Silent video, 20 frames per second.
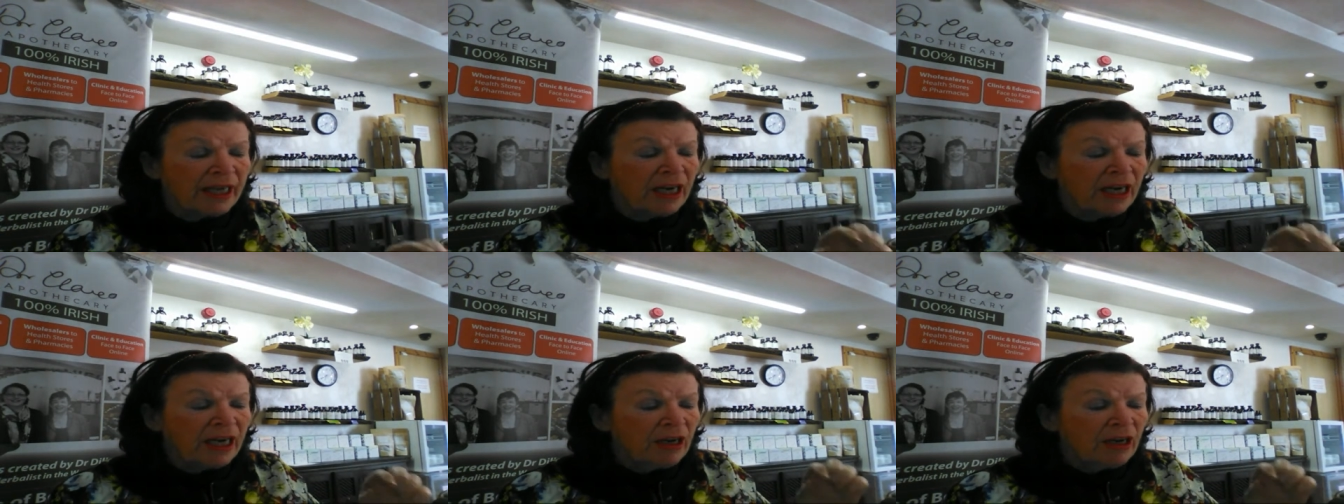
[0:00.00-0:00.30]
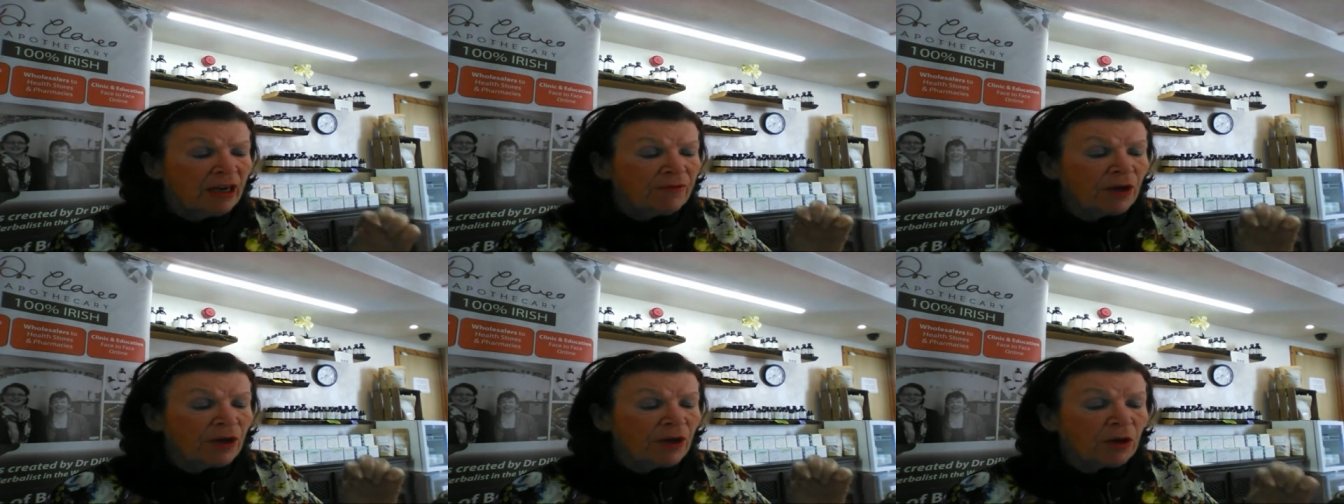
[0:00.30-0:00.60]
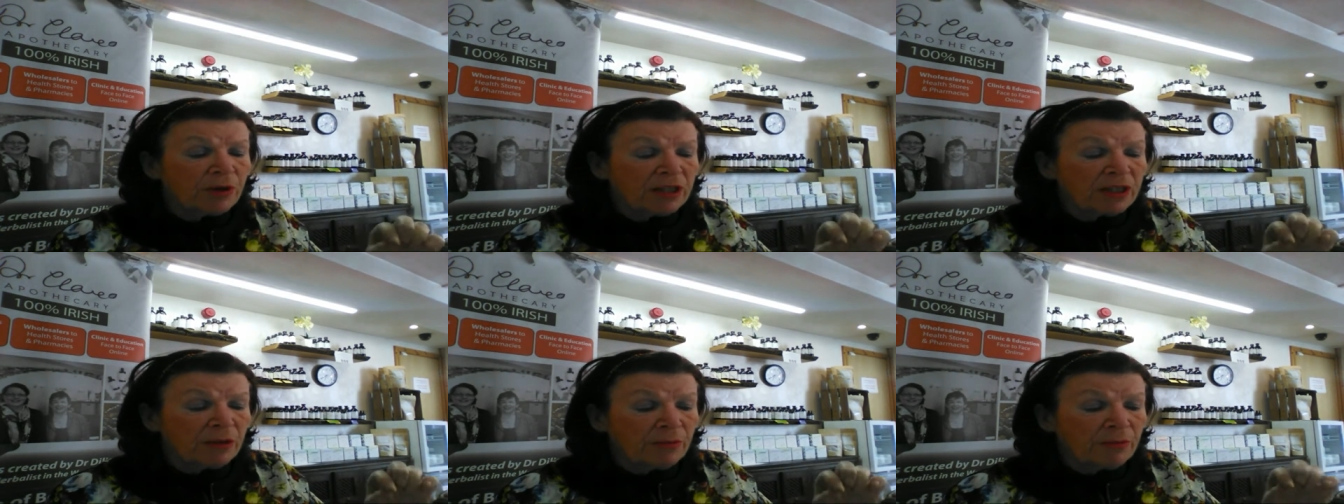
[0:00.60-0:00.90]
Following the
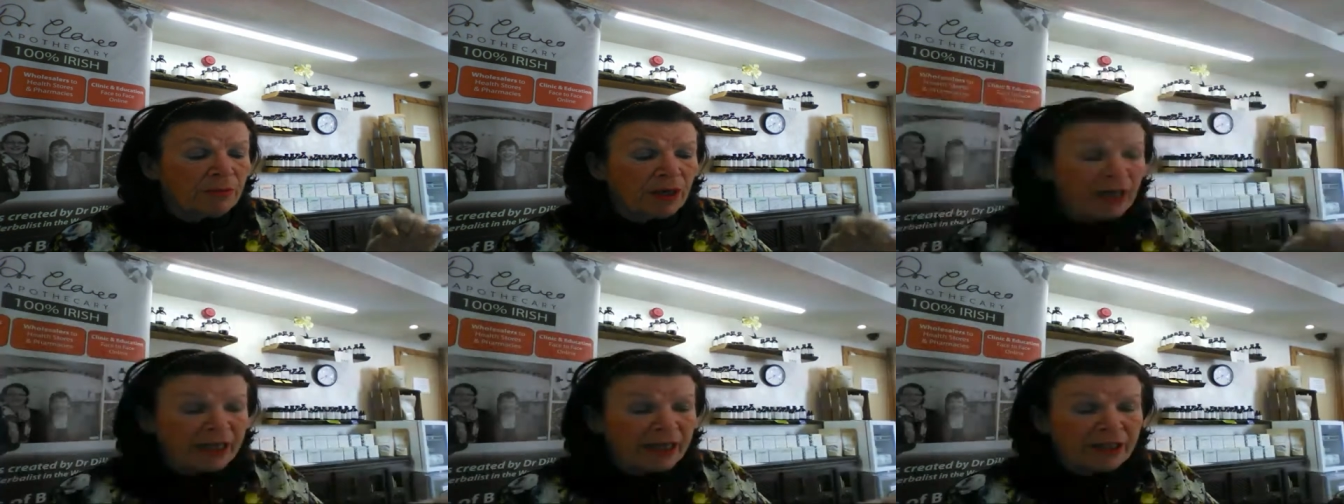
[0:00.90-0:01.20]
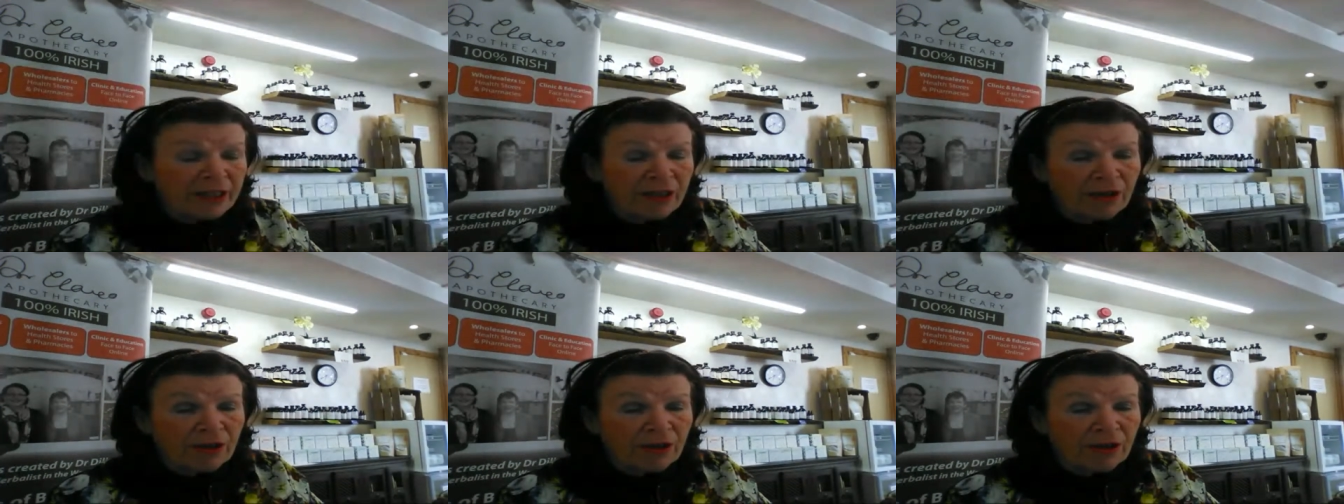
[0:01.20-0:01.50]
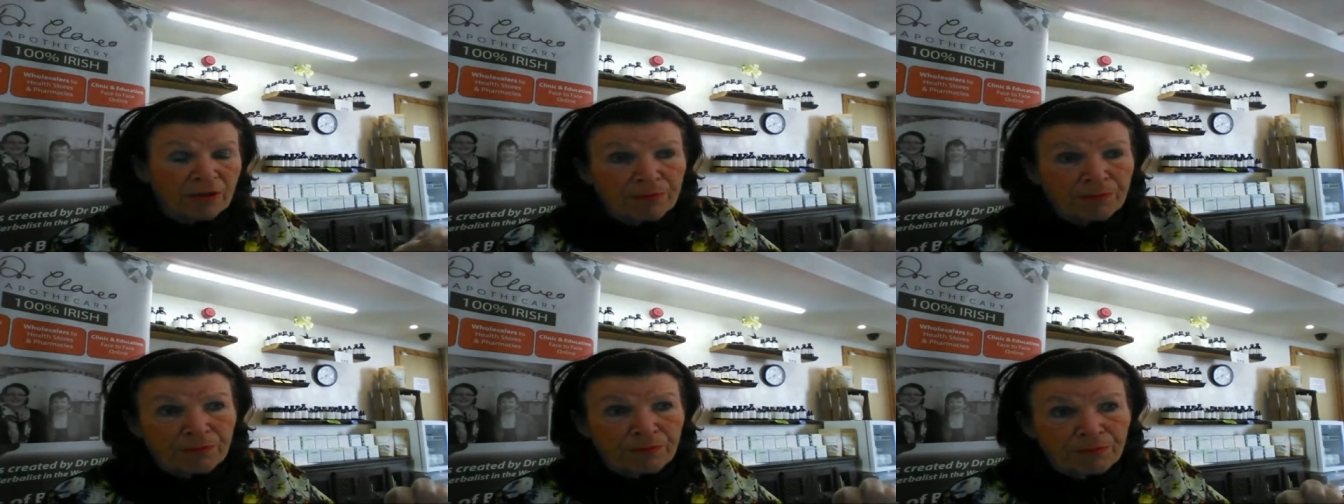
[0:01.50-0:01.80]
molecular
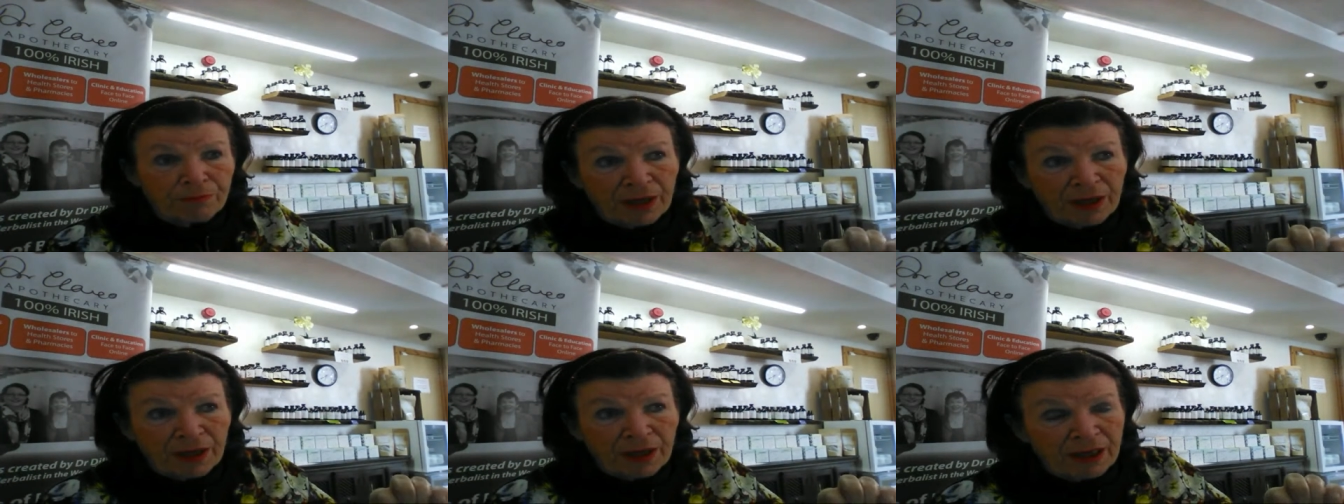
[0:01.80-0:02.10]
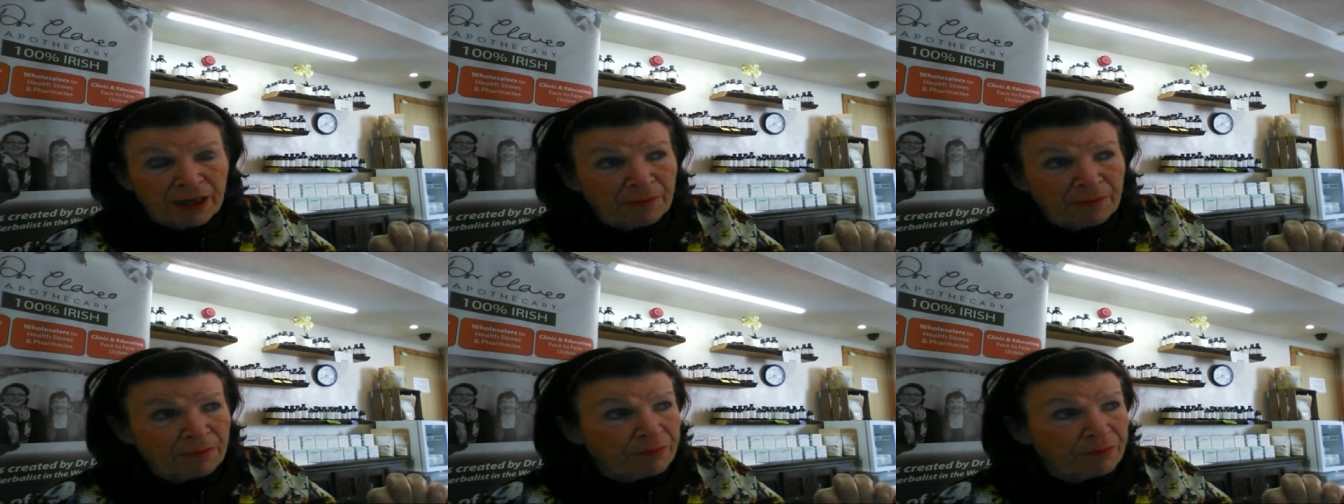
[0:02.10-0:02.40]
um,